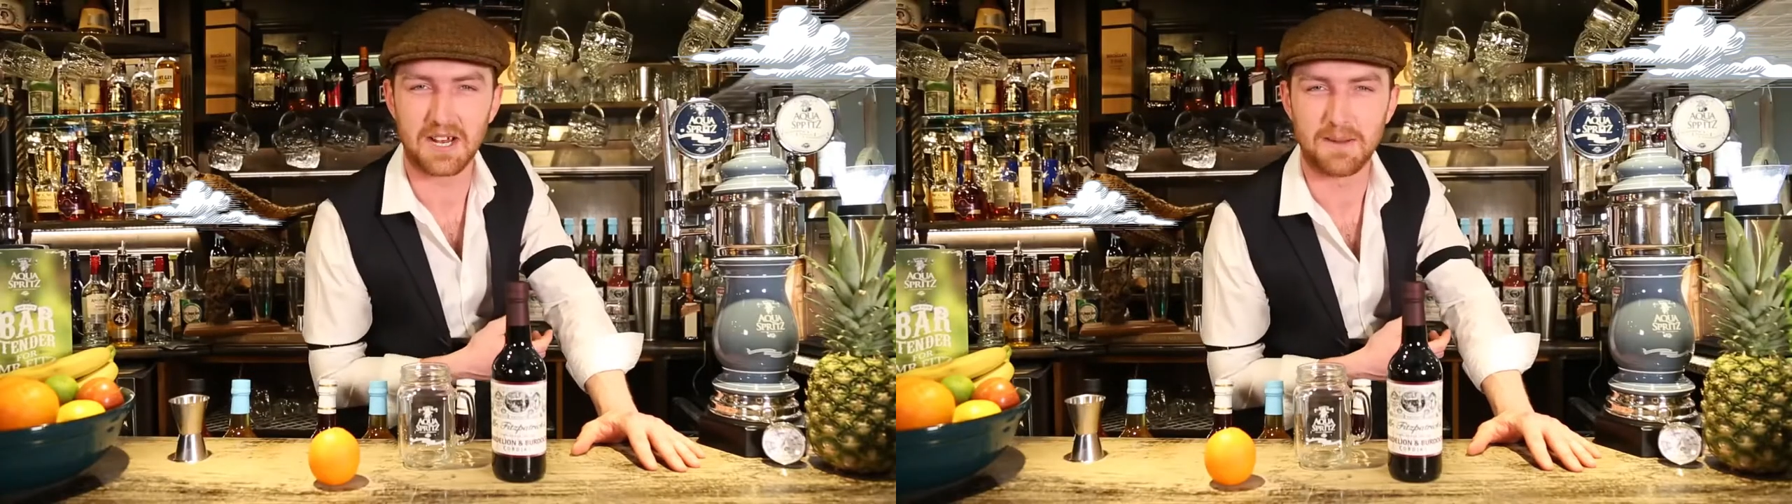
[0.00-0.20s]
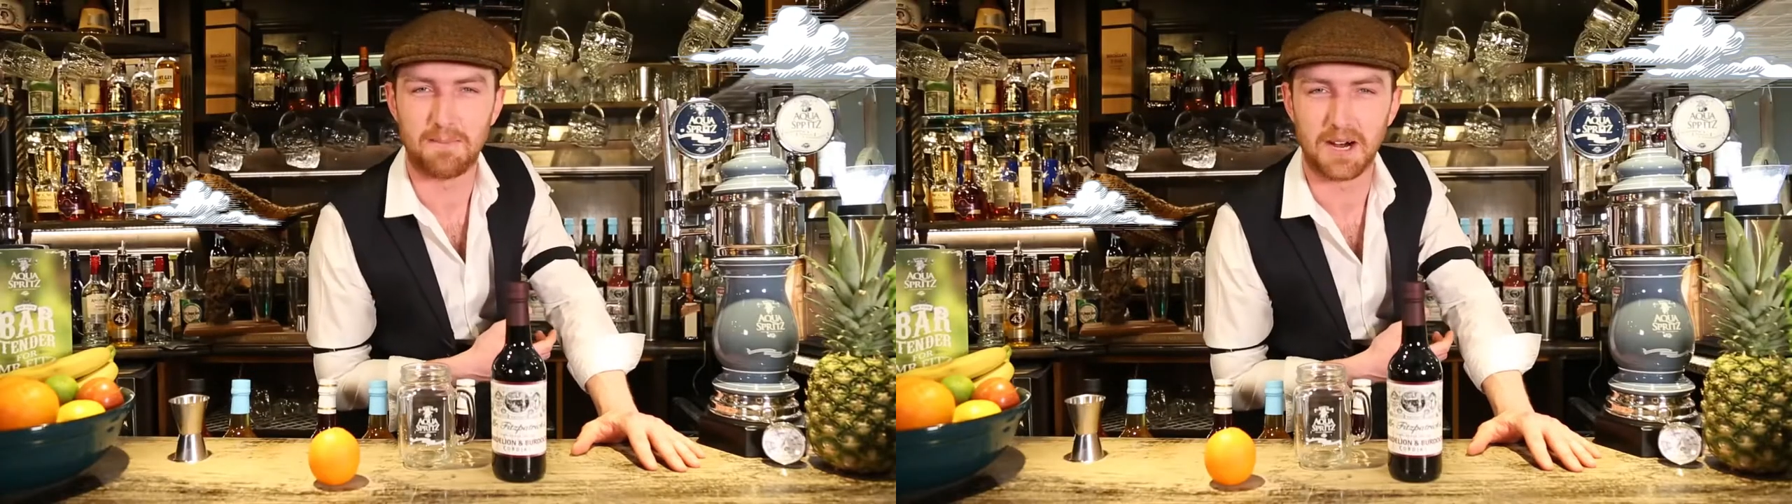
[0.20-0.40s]

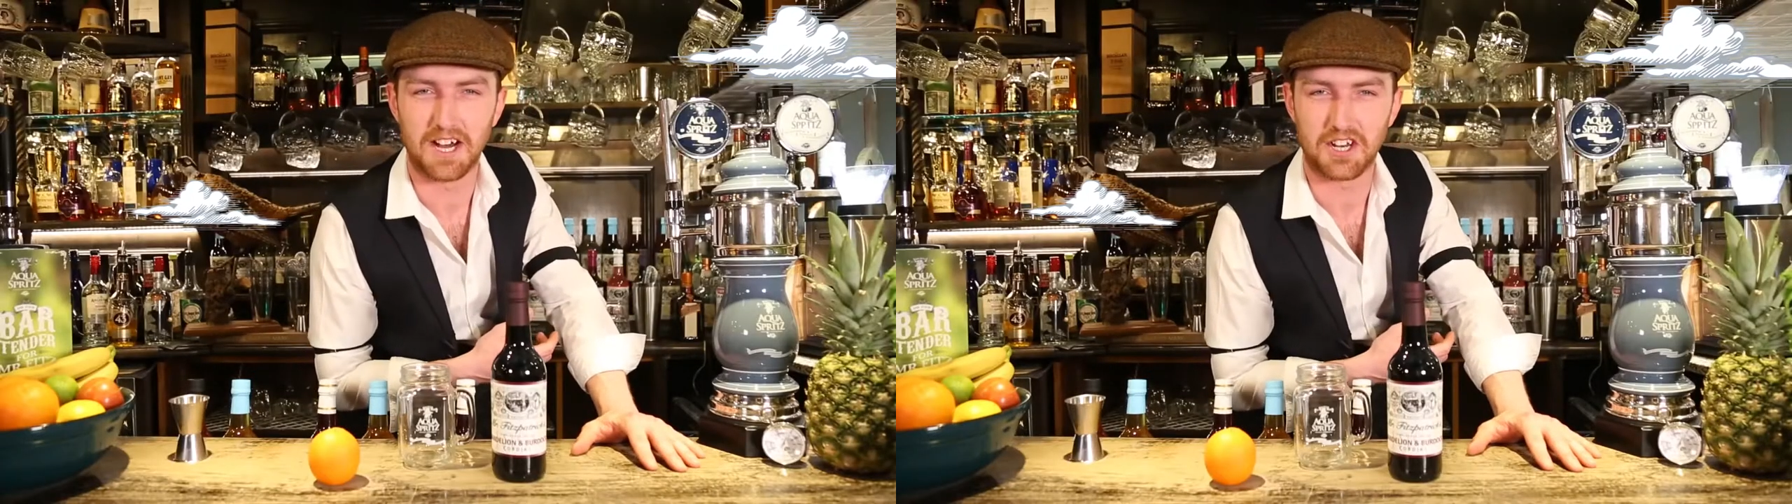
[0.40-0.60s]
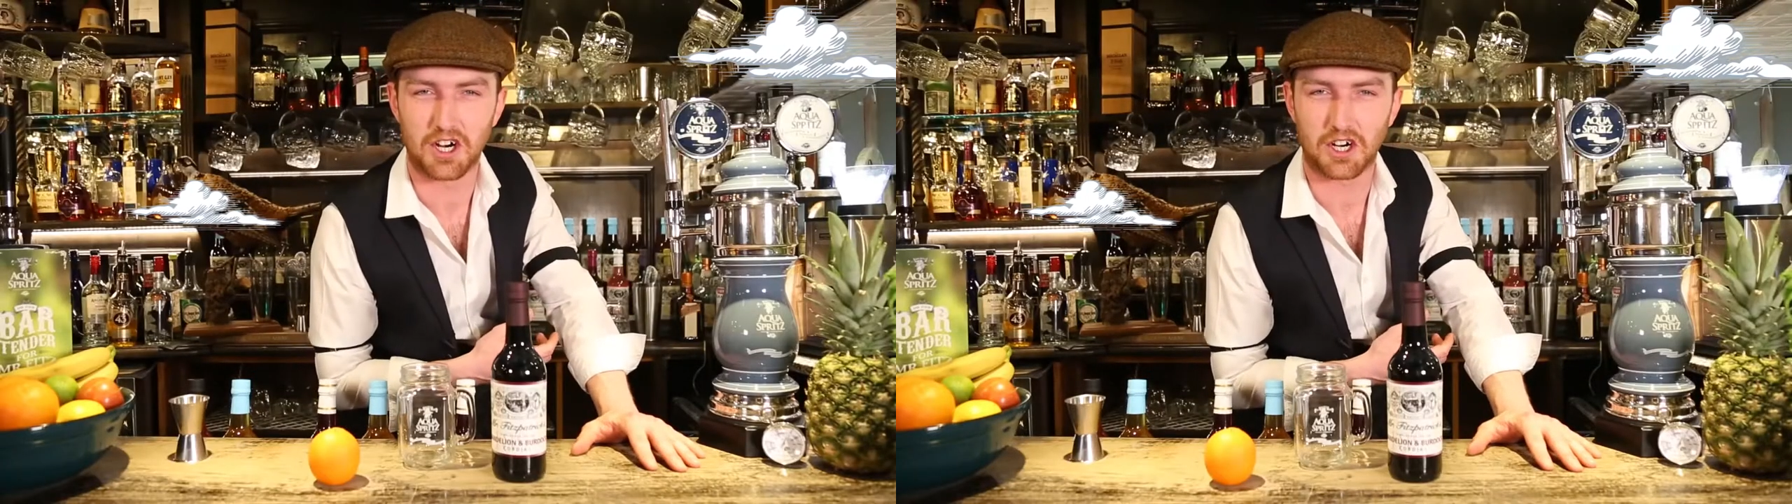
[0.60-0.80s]
and
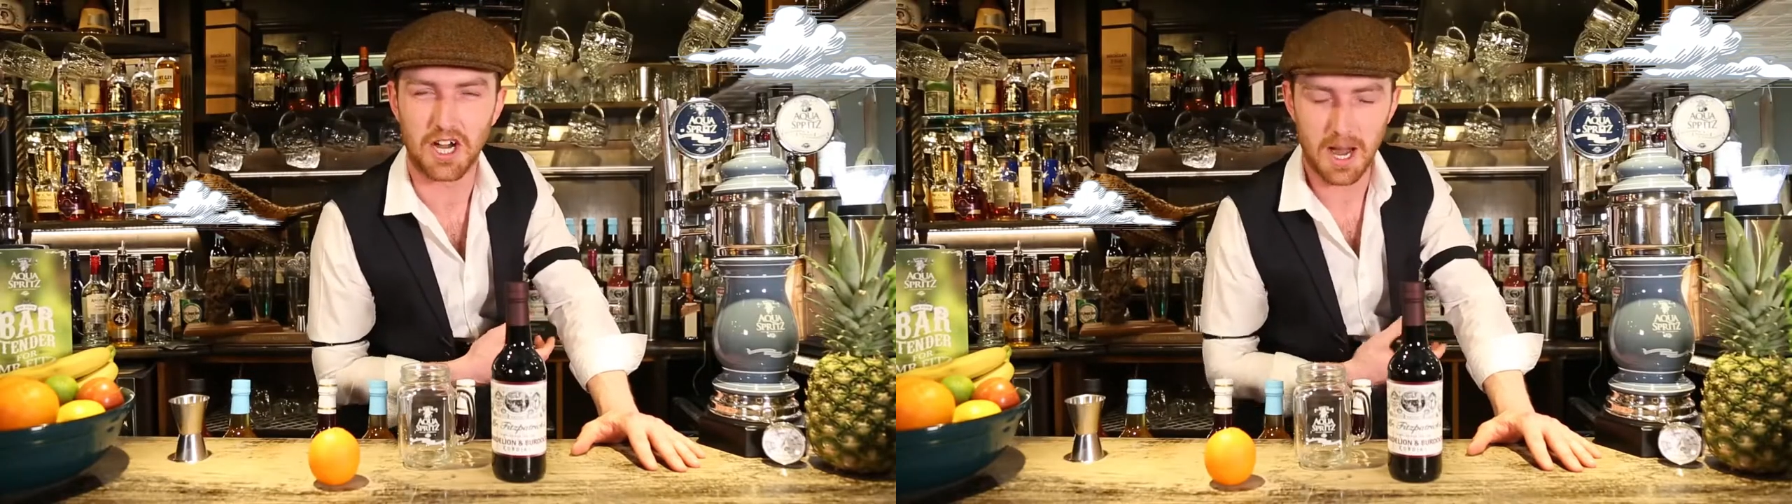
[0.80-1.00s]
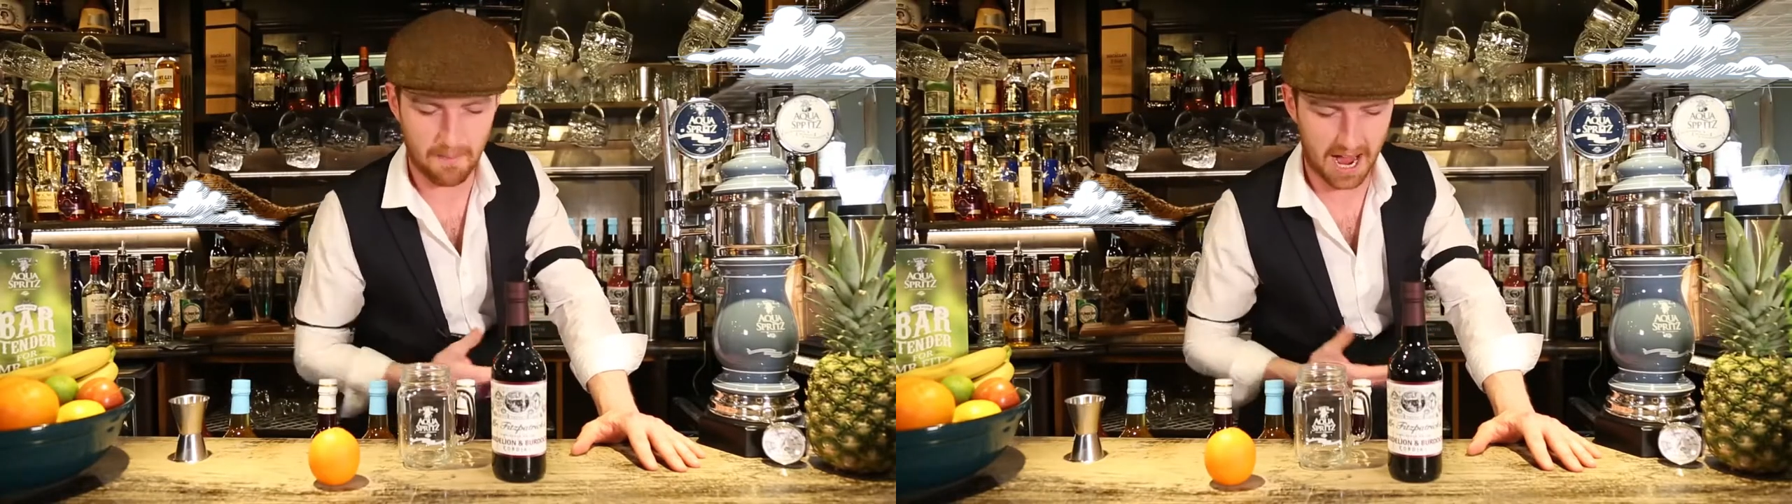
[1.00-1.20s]
burdock,